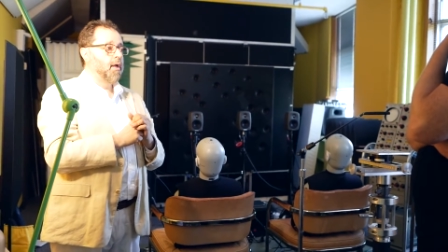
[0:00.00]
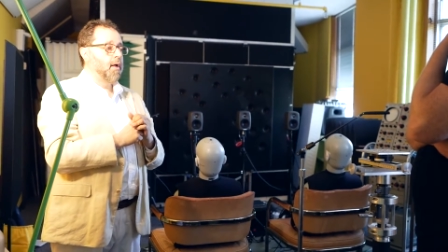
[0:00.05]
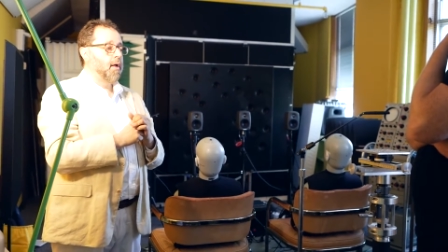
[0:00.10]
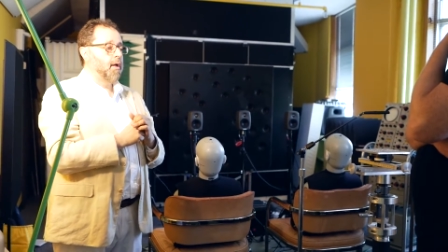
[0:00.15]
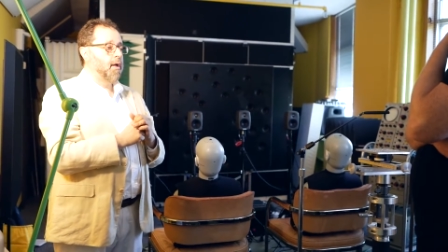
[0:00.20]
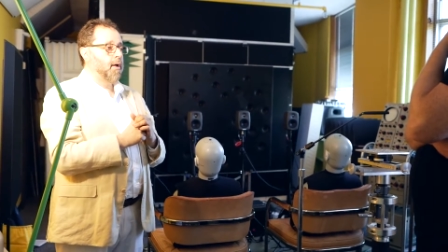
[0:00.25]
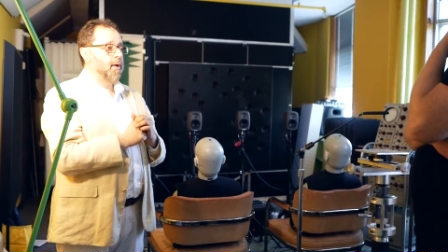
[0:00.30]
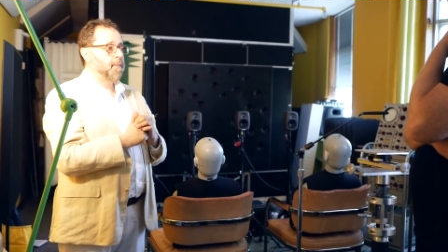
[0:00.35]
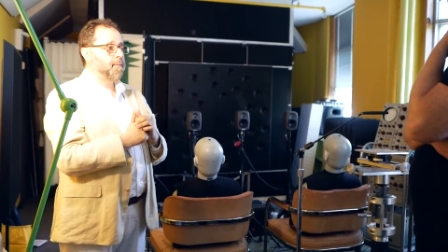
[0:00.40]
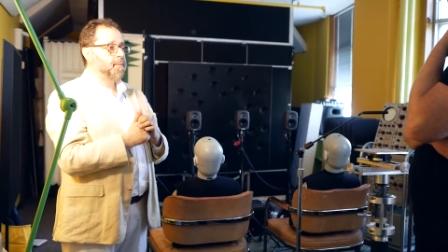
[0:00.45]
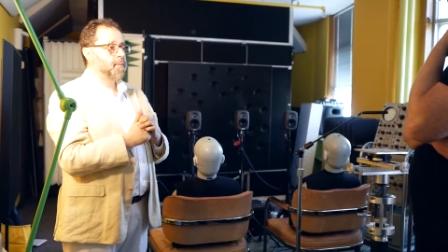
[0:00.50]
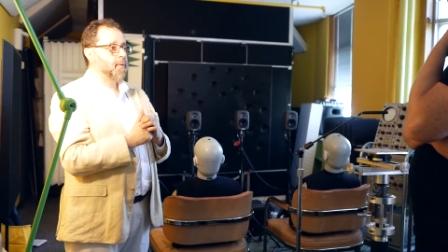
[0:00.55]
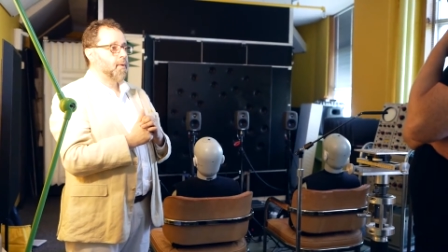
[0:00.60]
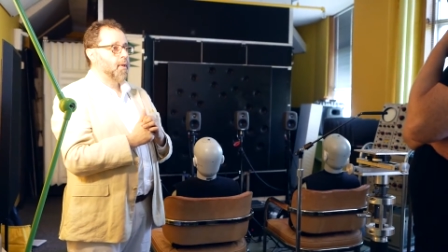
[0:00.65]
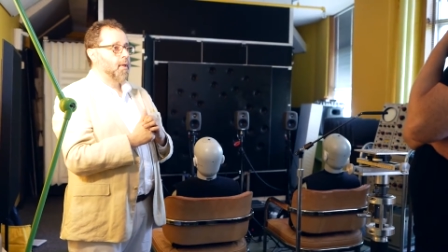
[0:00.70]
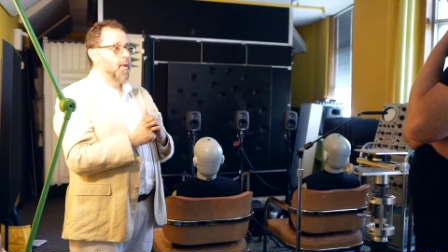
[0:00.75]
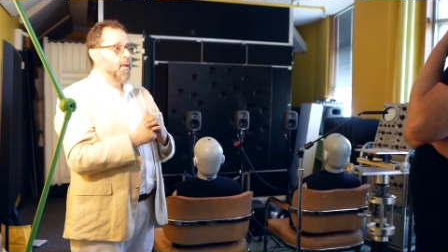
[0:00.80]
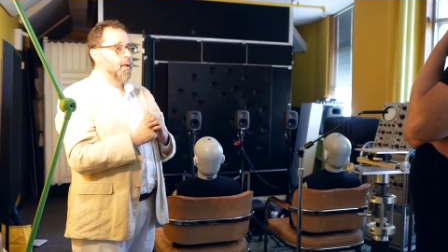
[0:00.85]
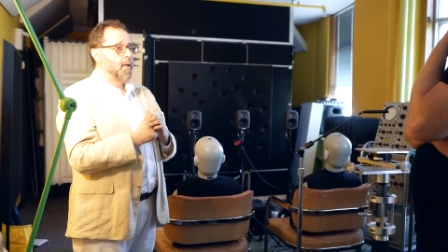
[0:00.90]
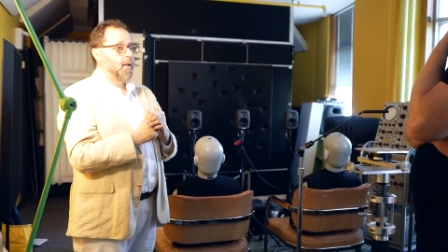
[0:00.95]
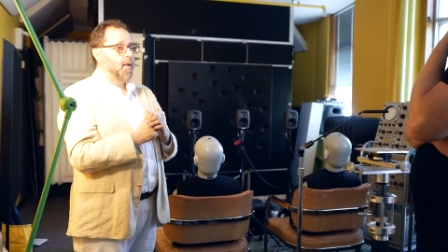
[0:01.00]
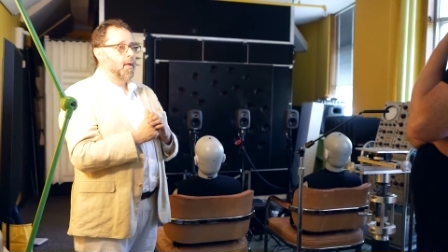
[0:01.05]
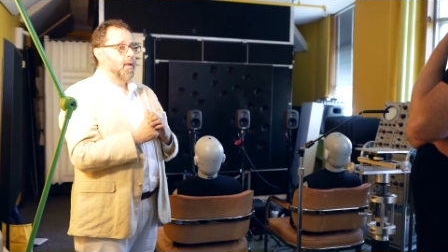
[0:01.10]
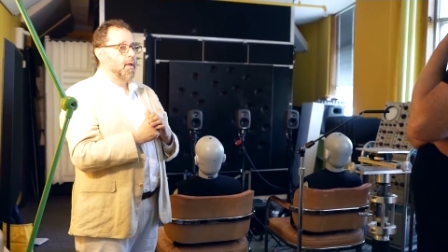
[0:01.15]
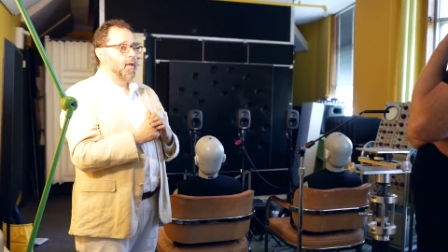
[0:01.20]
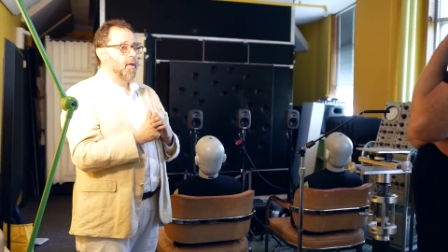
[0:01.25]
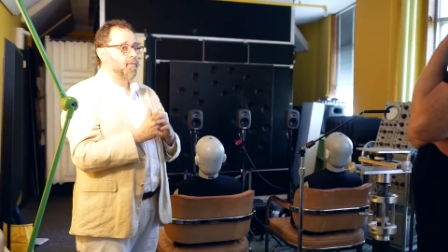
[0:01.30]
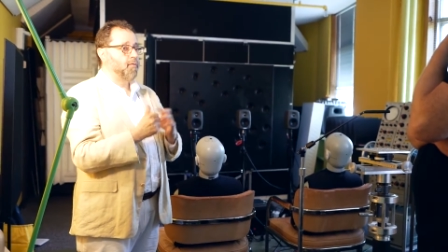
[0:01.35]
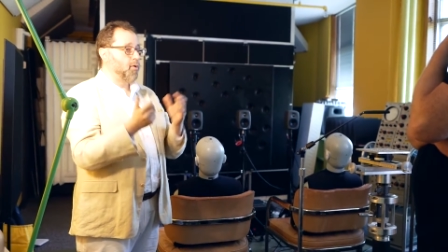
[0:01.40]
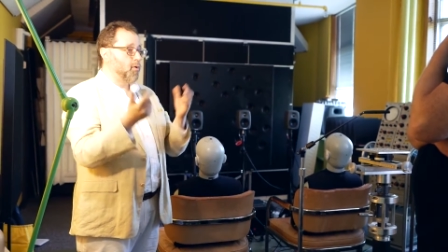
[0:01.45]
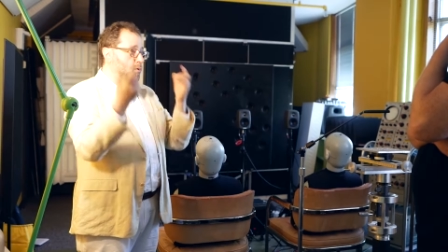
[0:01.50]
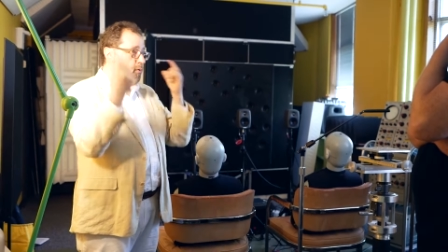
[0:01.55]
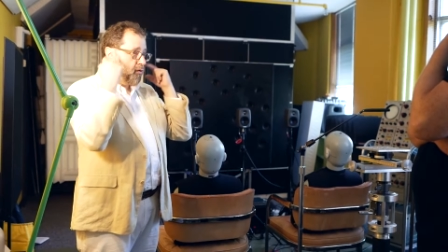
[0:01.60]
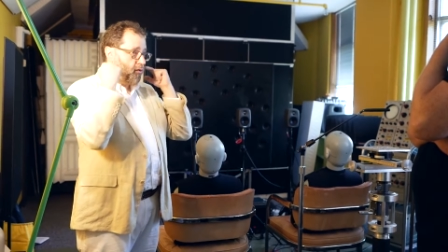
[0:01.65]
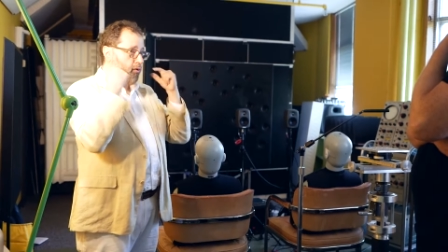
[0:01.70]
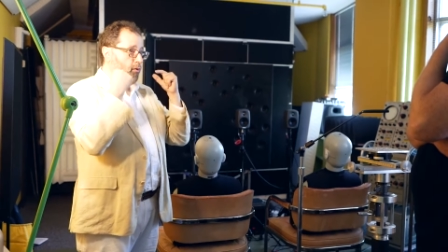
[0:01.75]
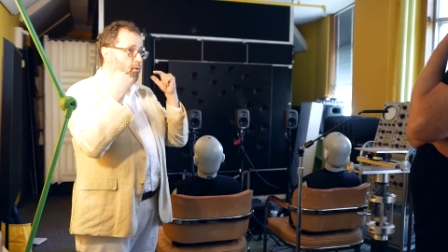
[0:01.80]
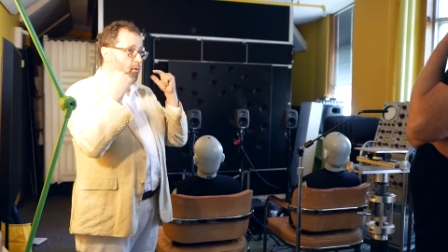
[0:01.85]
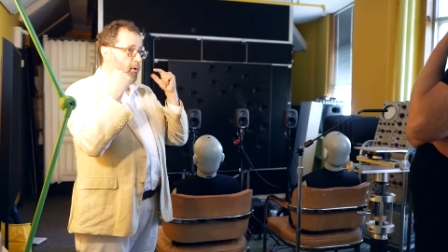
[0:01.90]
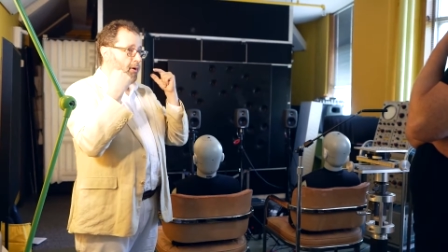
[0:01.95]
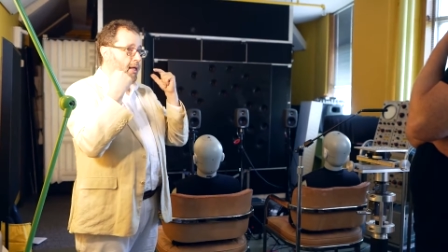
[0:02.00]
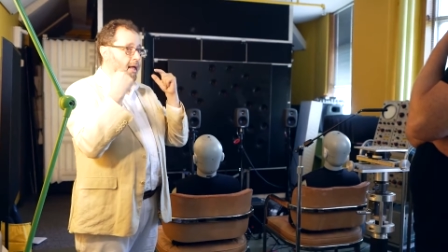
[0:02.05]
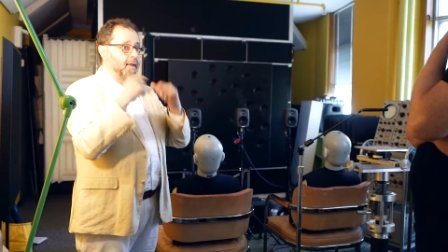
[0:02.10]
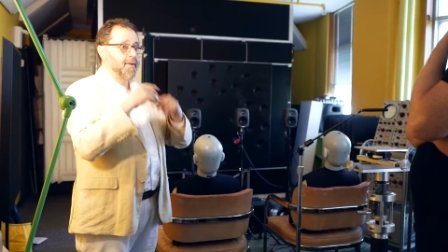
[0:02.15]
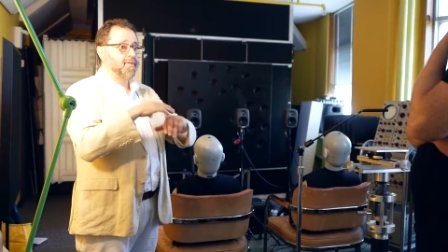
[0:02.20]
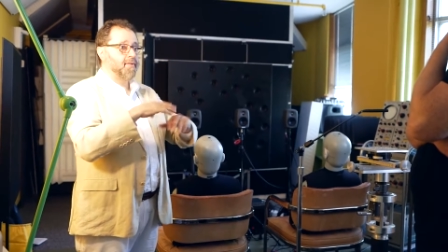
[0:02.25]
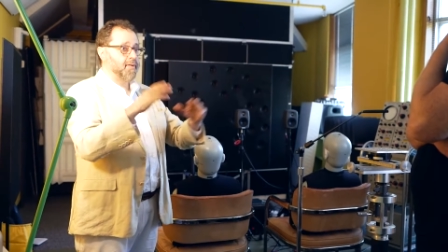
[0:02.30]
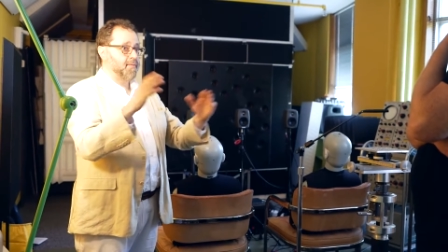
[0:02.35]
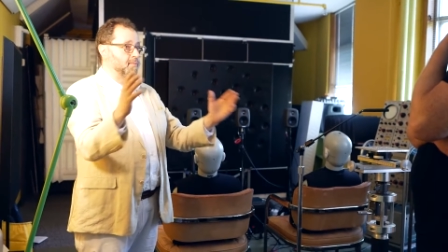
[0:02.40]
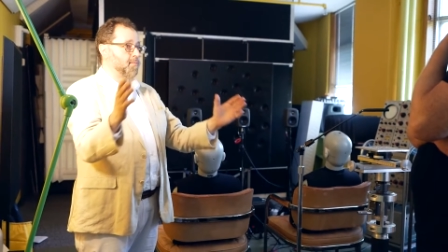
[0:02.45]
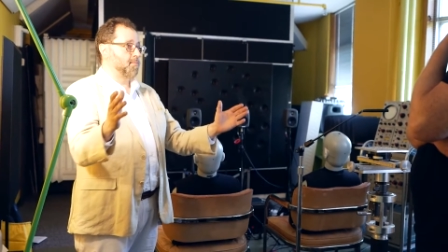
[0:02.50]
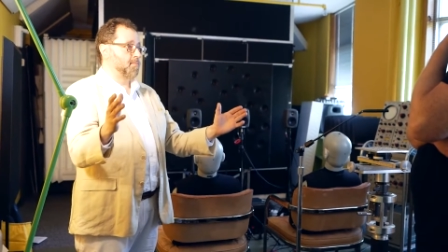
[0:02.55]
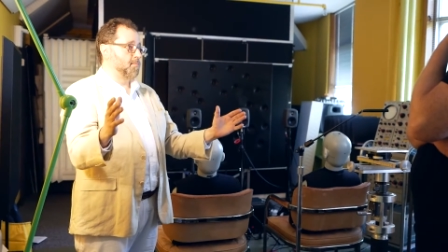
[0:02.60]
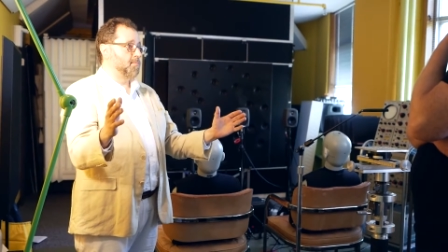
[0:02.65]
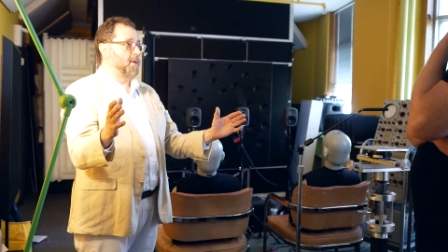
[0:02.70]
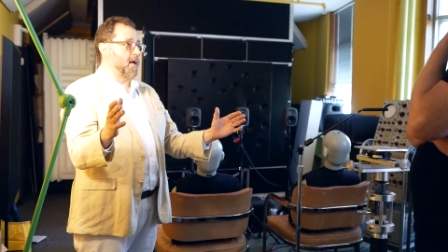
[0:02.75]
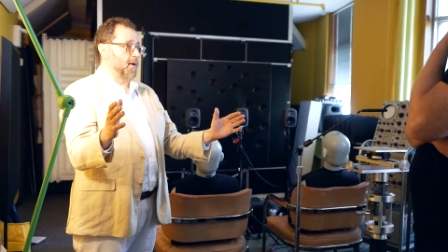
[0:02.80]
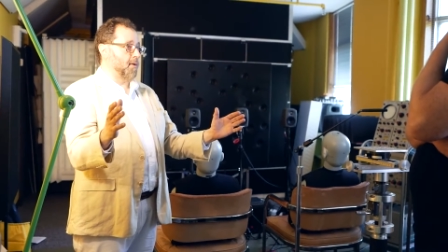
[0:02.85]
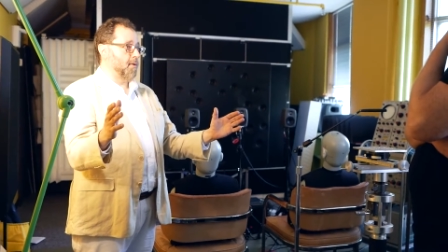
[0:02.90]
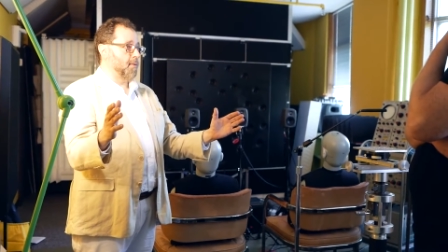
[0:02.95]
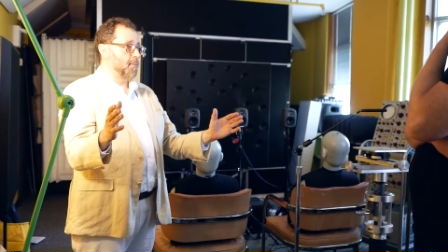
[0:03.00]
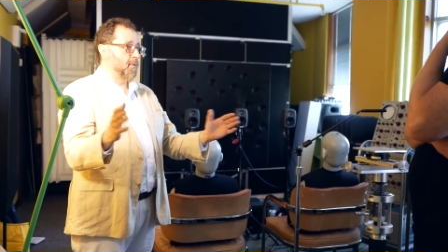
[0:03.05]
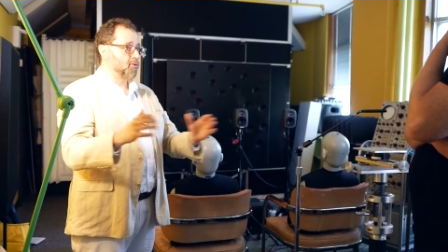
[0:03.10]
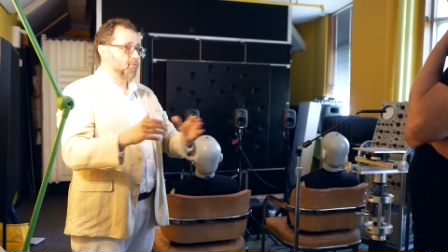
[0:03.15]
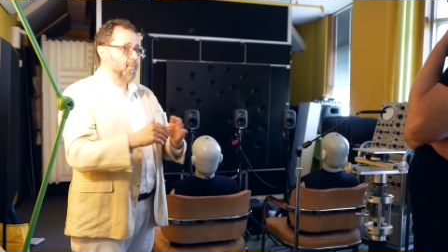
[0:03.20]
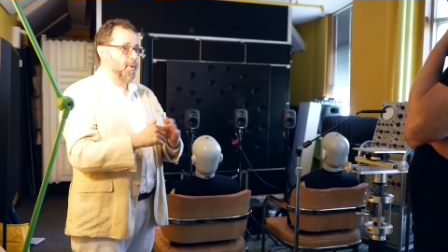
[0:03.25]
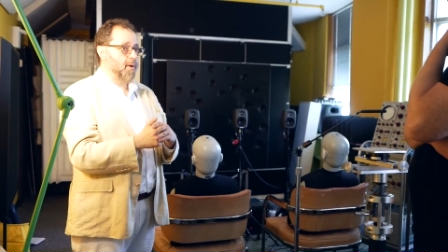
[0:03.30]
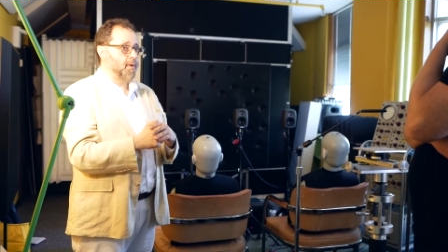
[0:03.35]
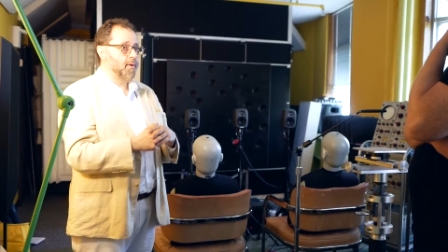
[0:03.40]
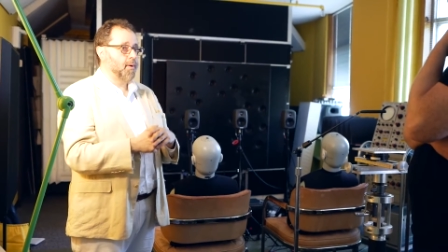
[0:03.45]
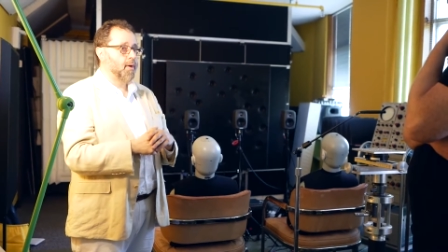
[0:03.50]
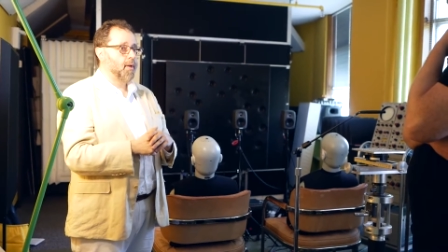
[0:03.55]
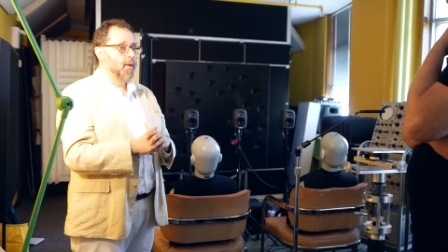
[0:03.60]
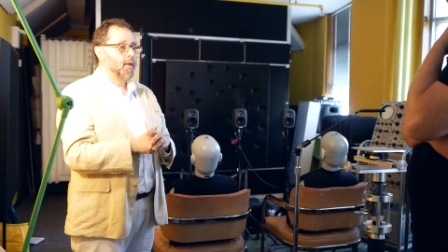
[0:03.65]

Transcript: Uh, If you use your own head, it's even better, much better.